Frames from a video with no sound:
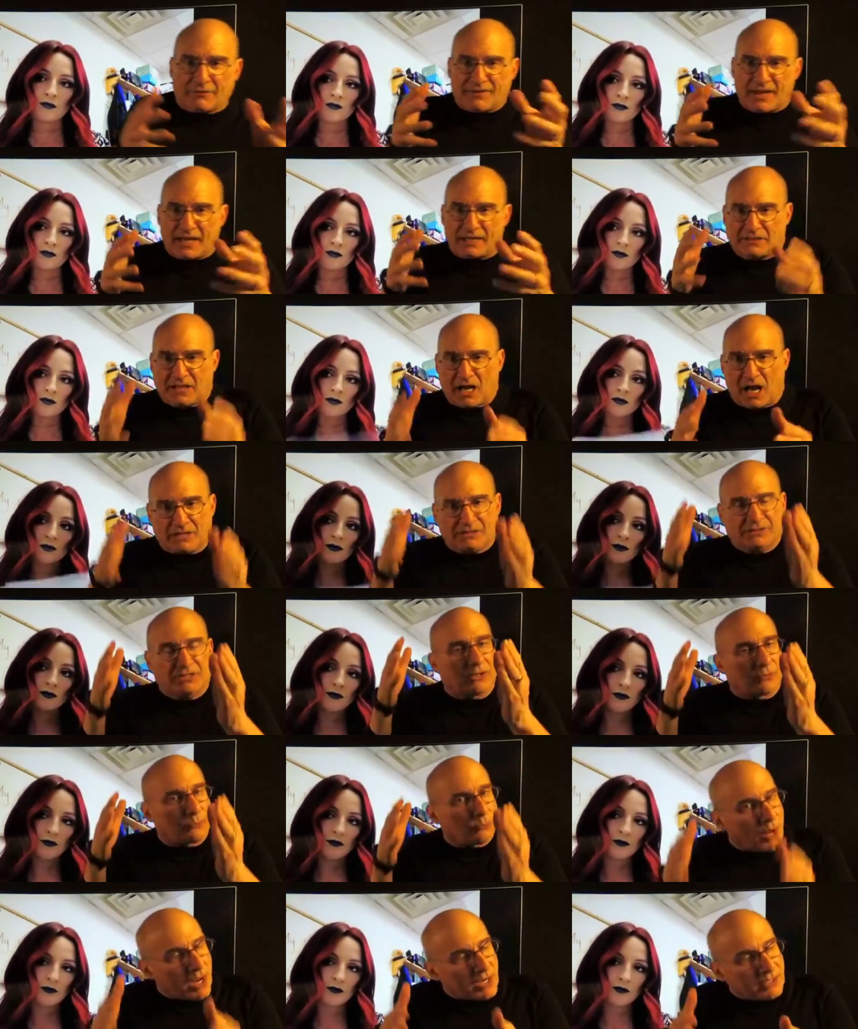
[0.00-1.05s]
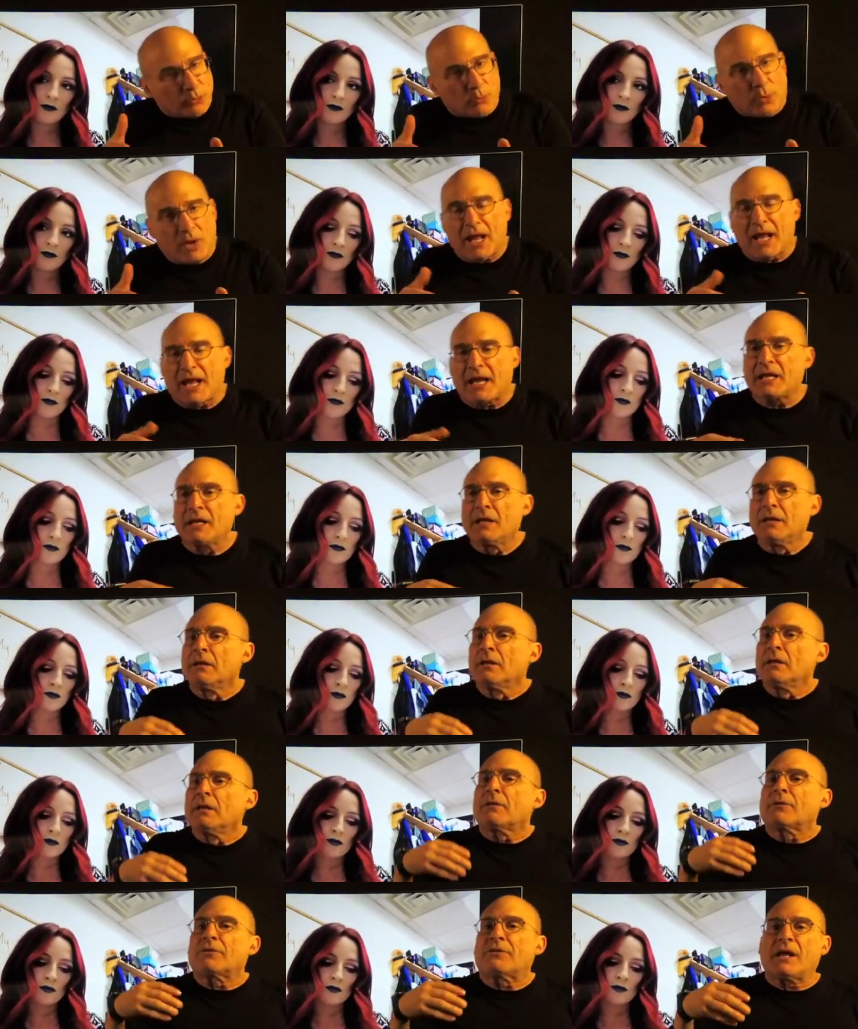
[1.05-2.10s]
Speaker 1: that content right away.
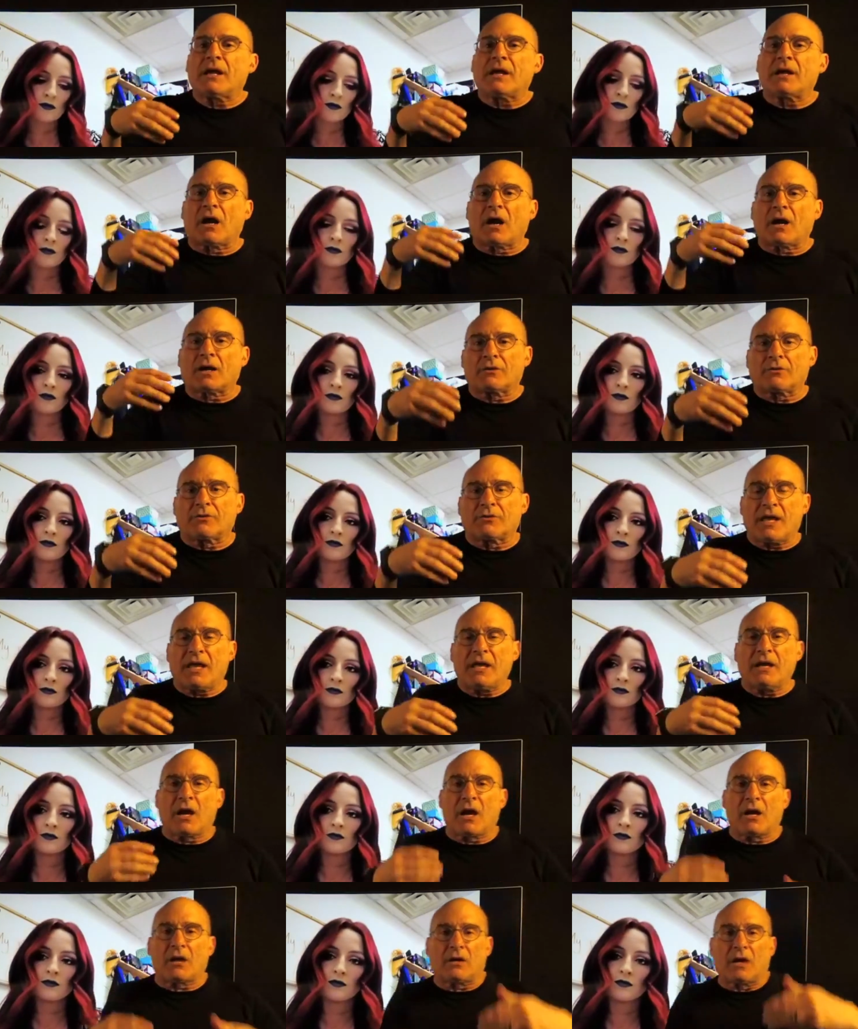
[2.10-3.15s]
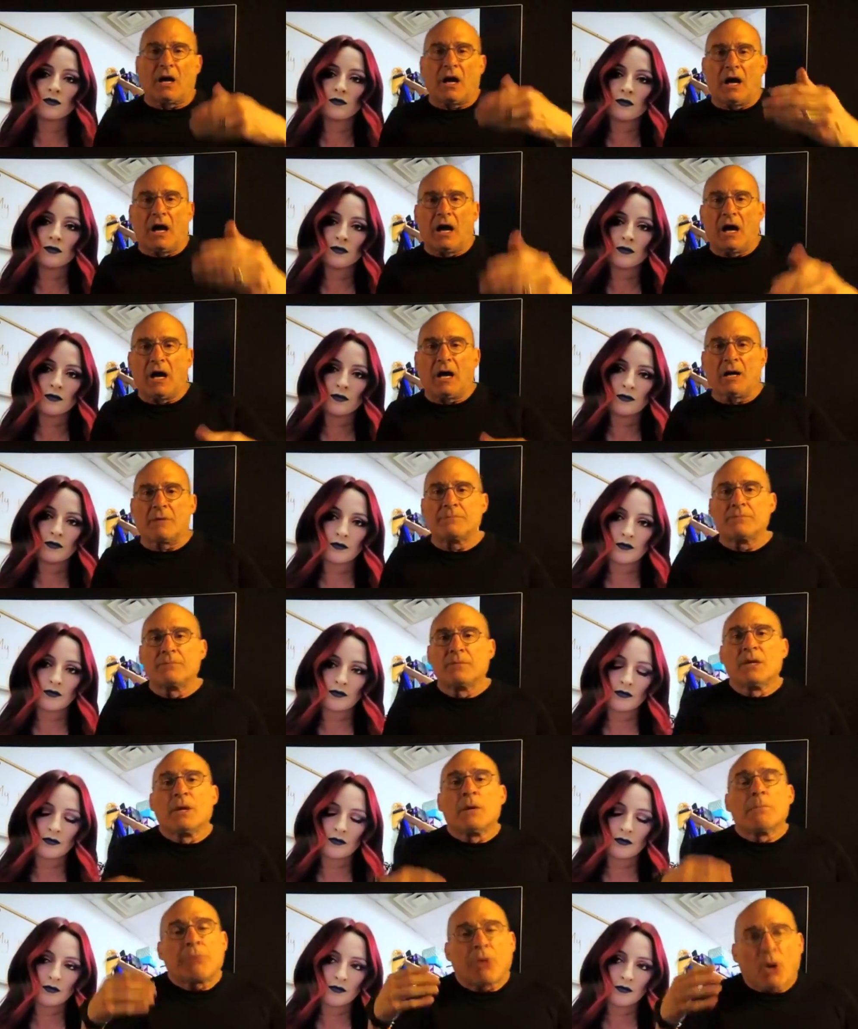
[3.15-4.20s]
They are they are um,
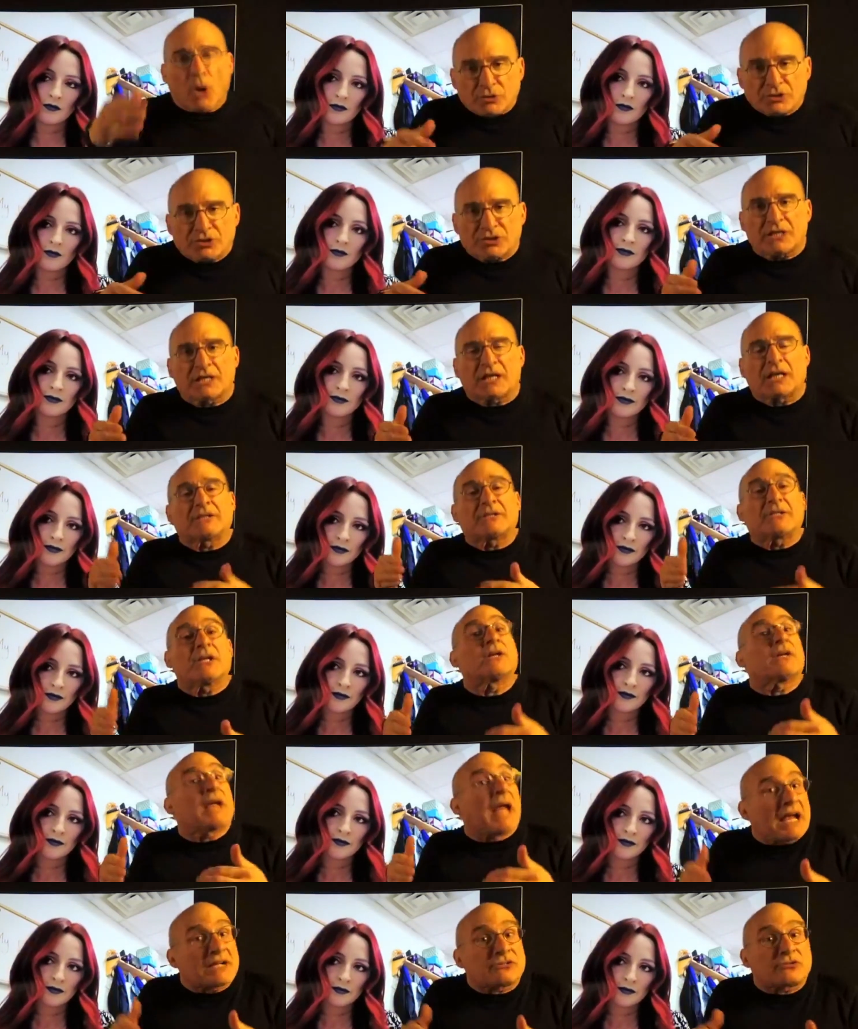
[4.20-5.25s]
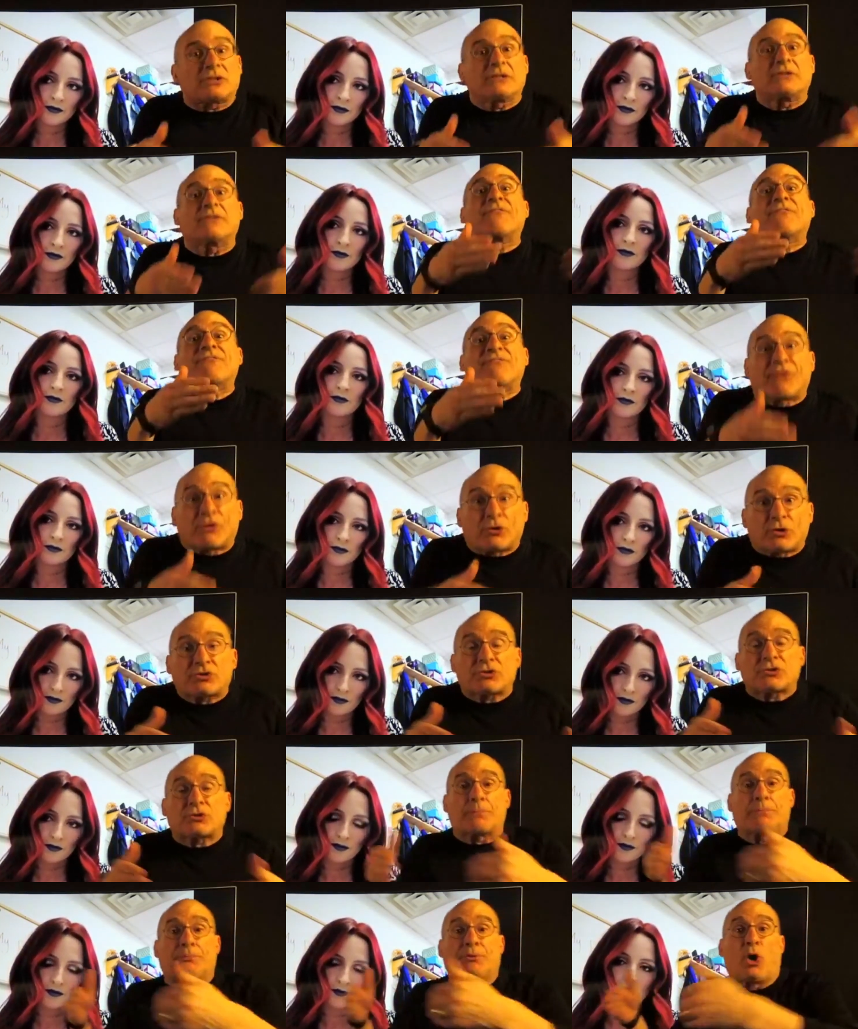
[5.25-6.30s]
posting it. They're actually first to
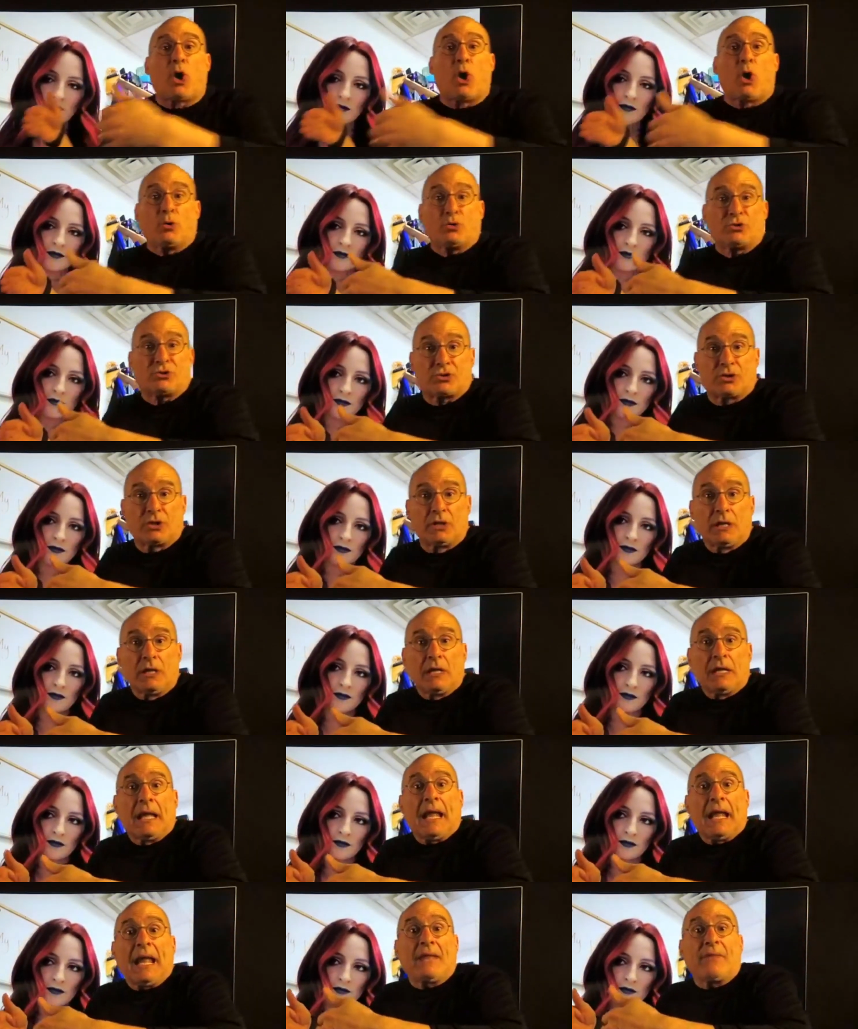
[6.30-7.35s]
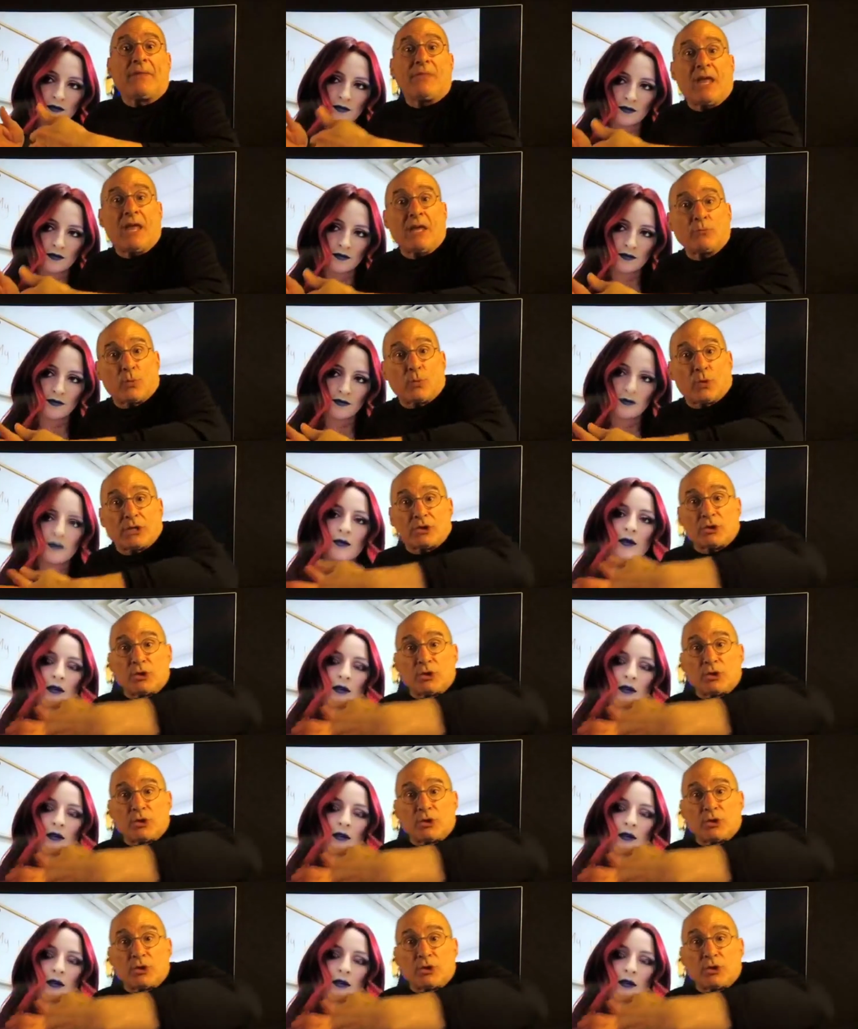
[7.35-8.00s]
post, and then when yep.